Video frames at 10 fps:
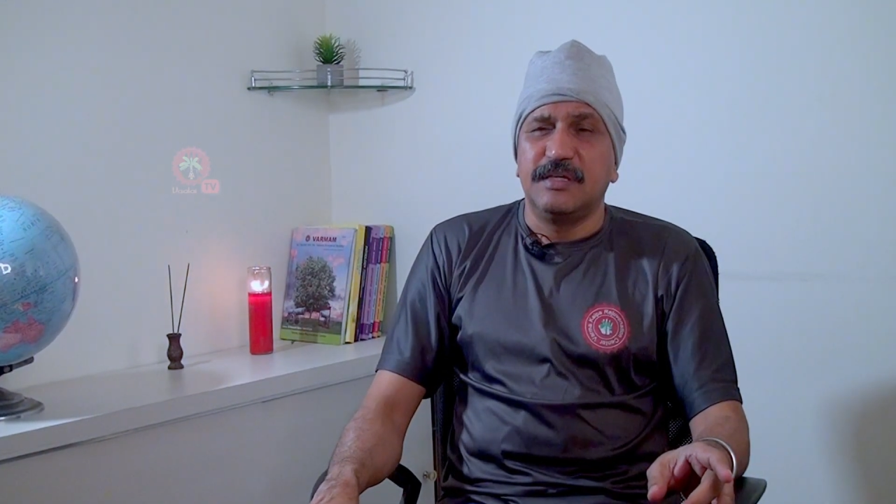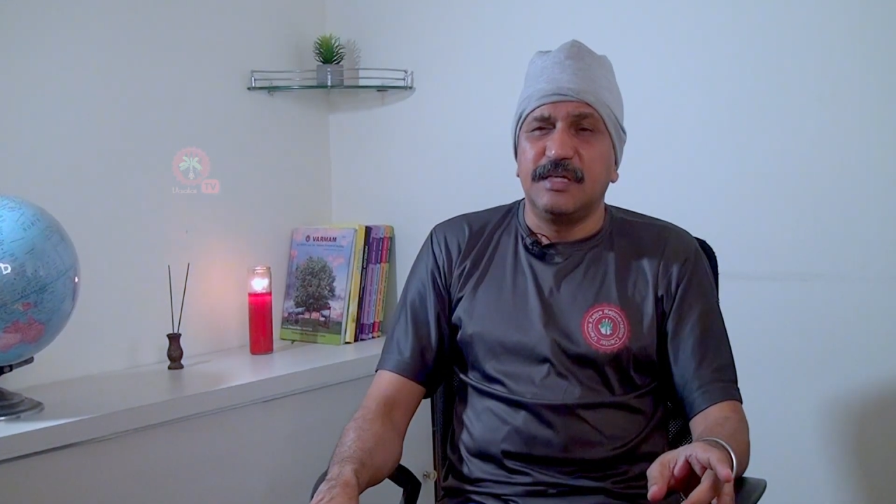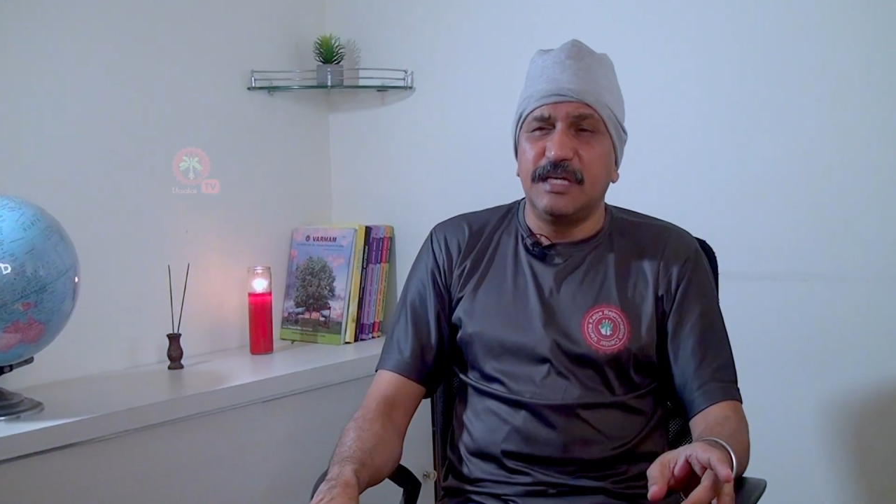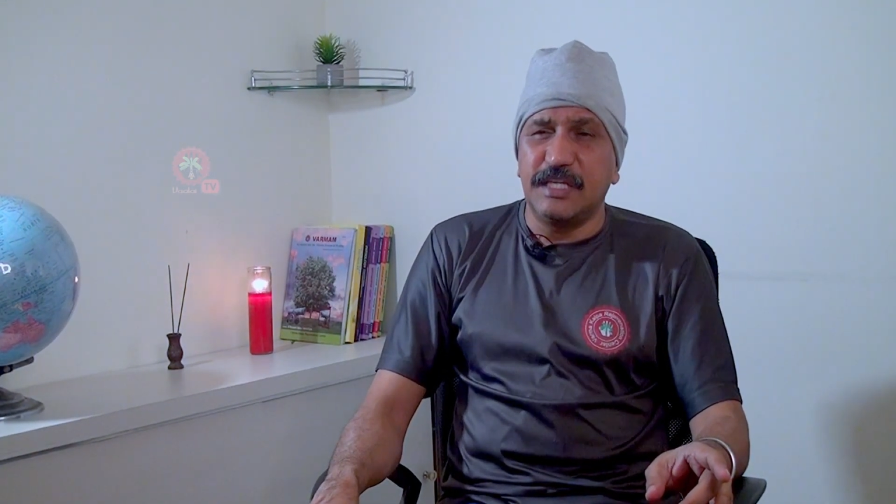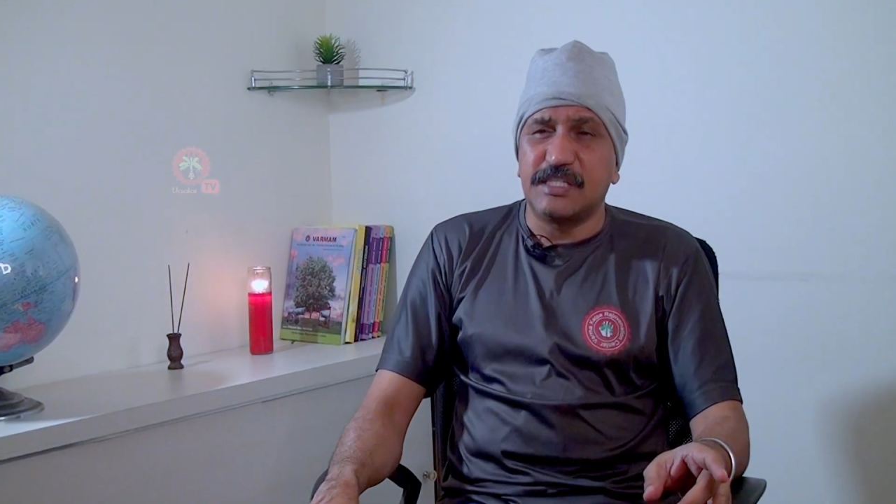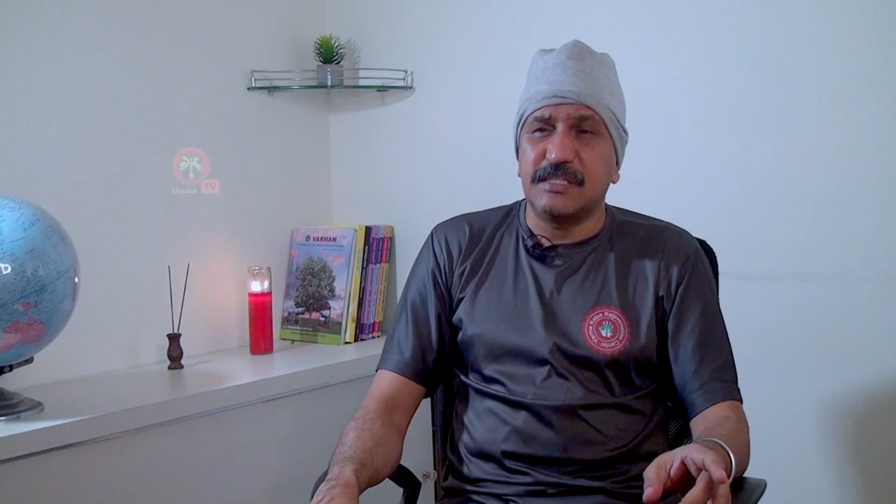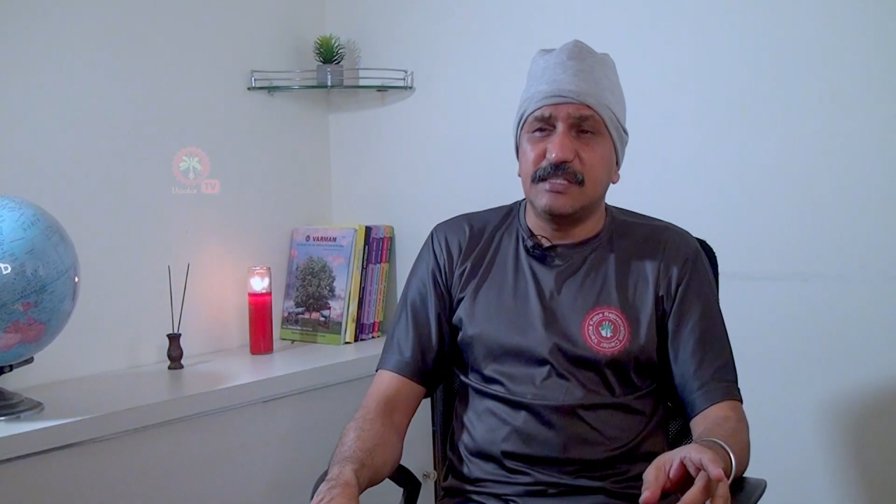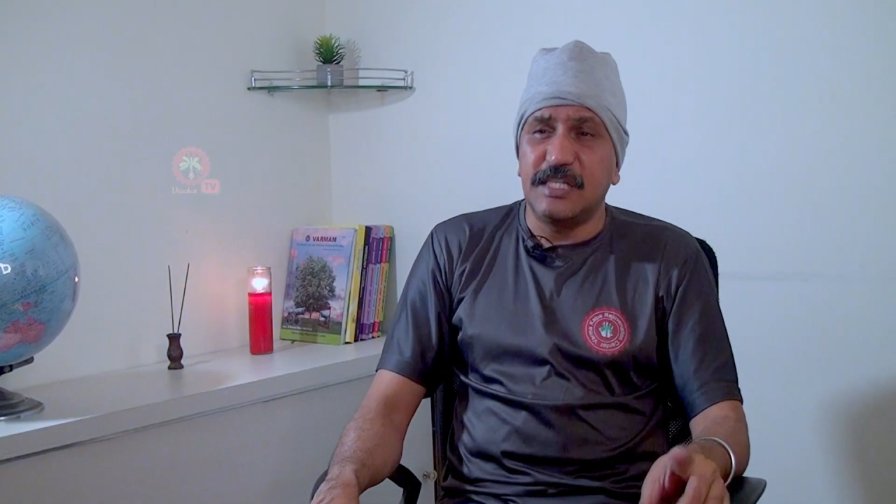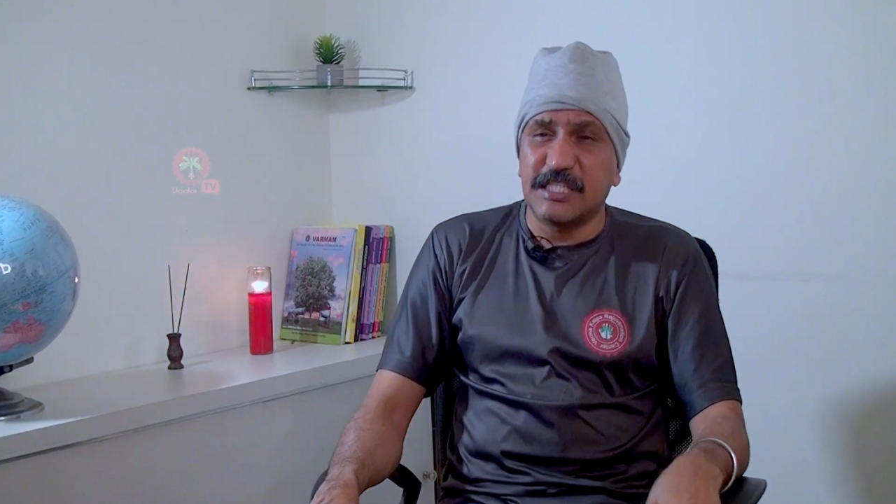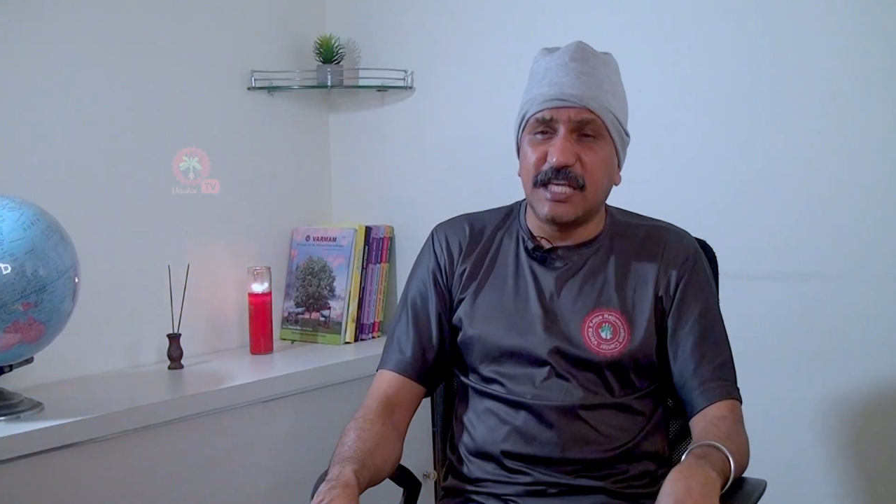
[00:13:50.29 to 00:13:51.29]
it is
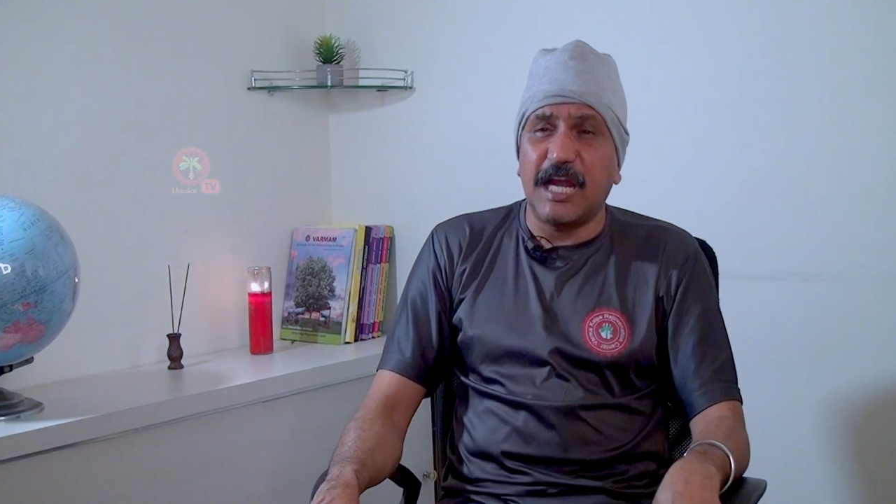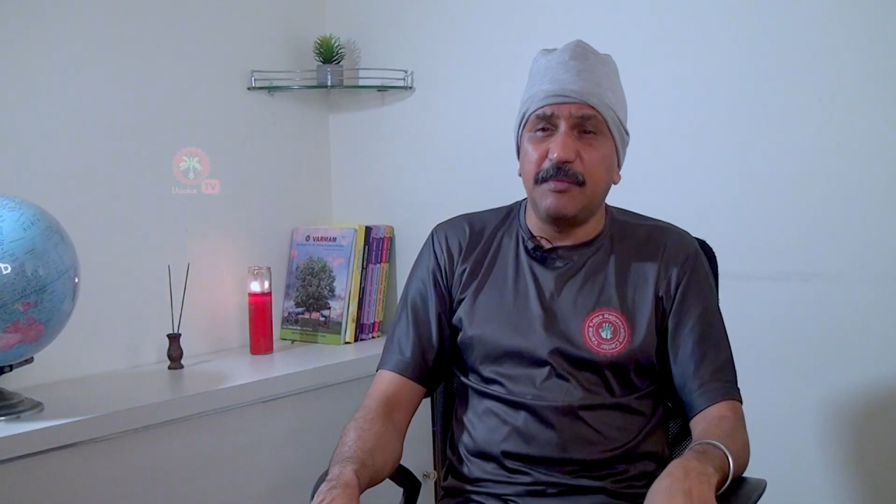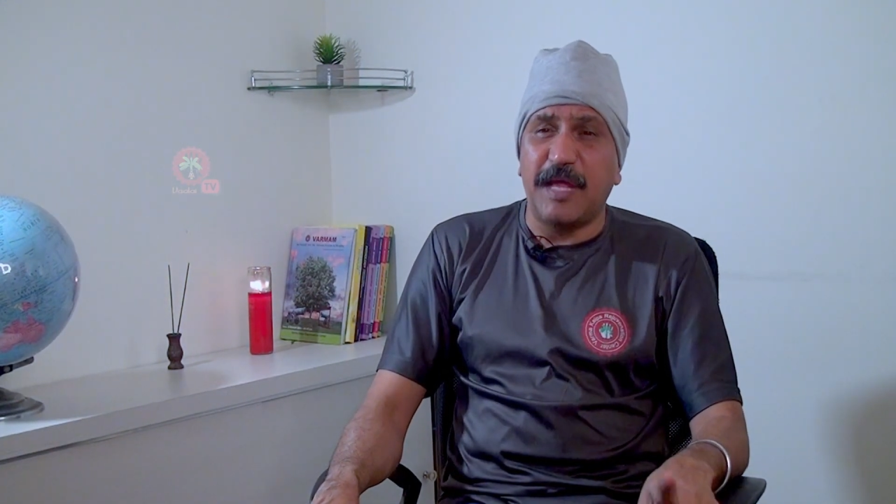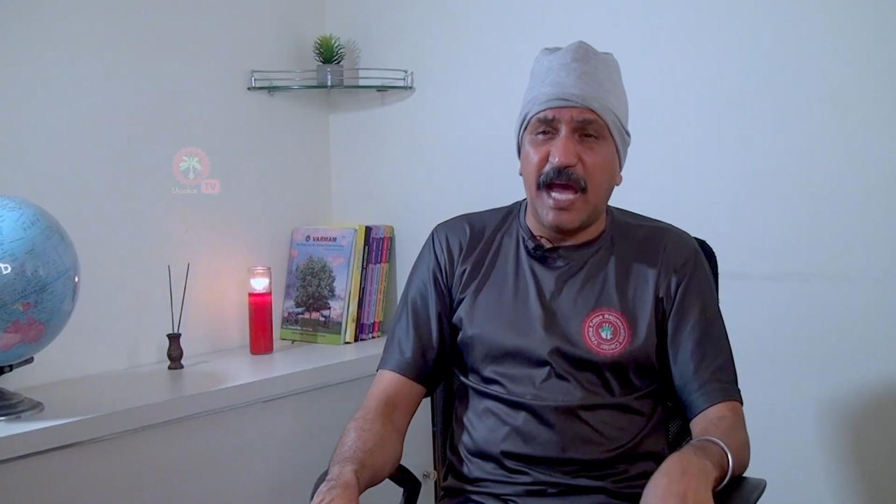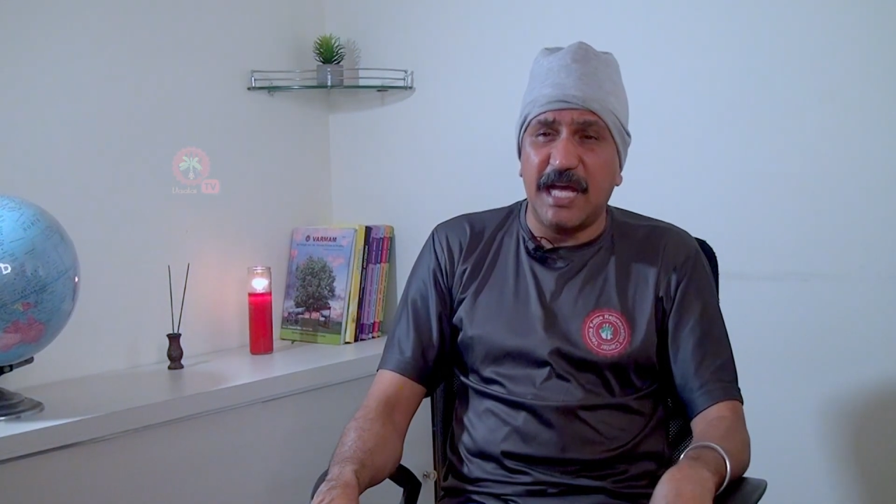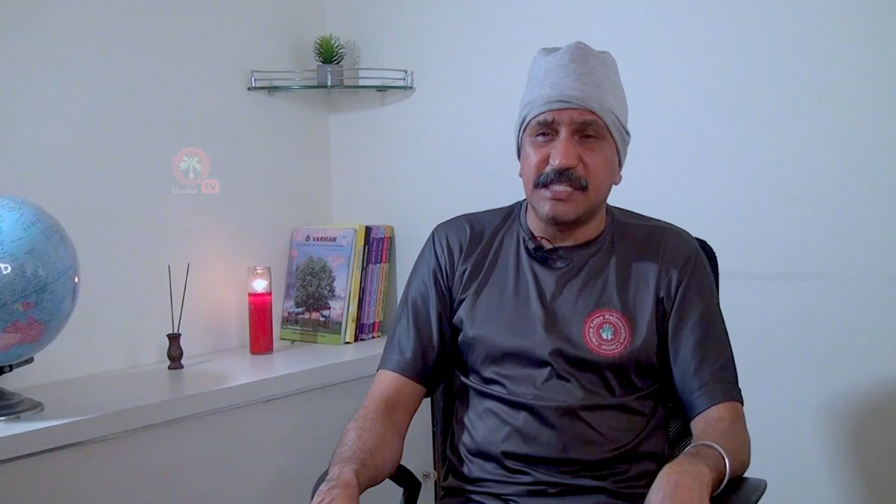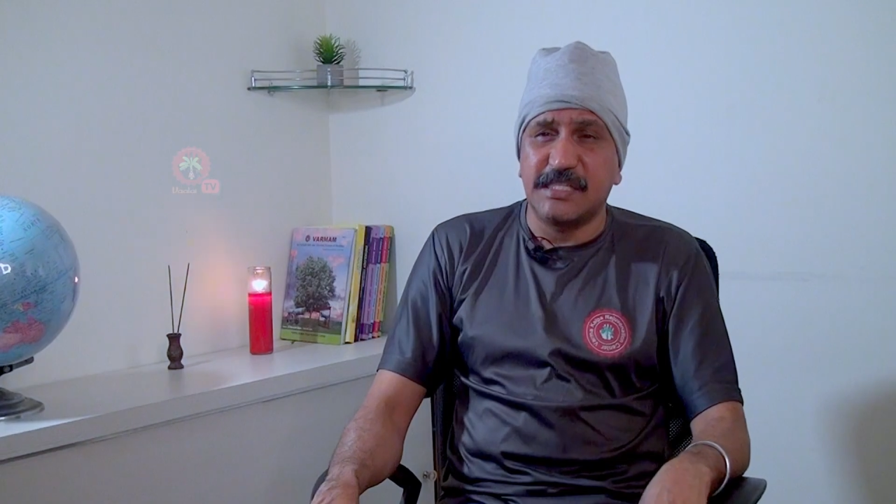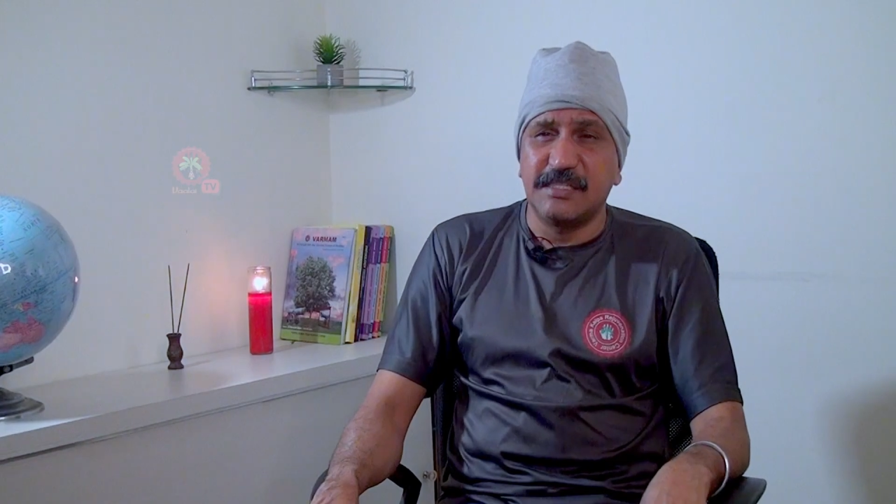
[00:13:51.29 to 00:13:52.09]
described as